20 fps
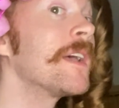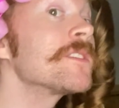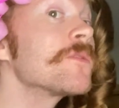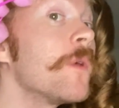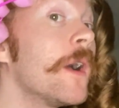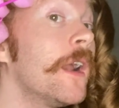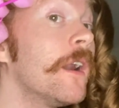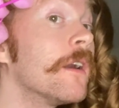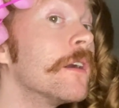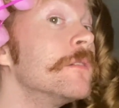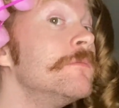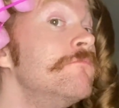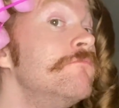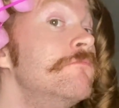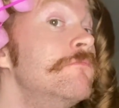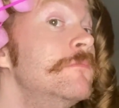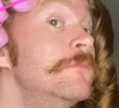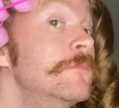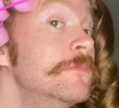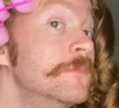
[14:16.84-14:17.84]
swear.
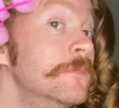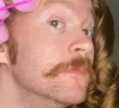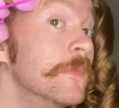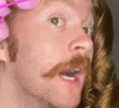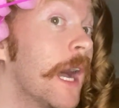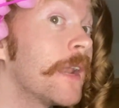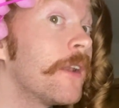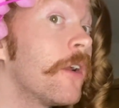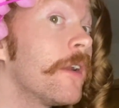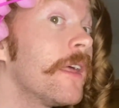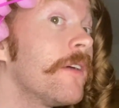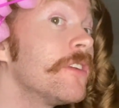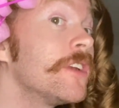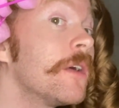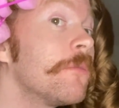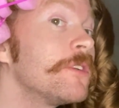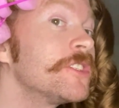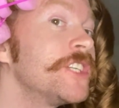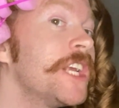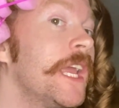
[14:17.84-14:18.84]
I don't have a
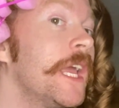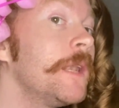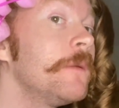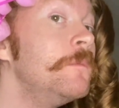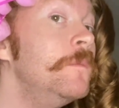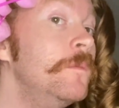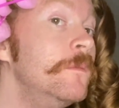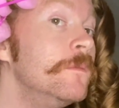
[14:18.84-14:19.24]
double chin.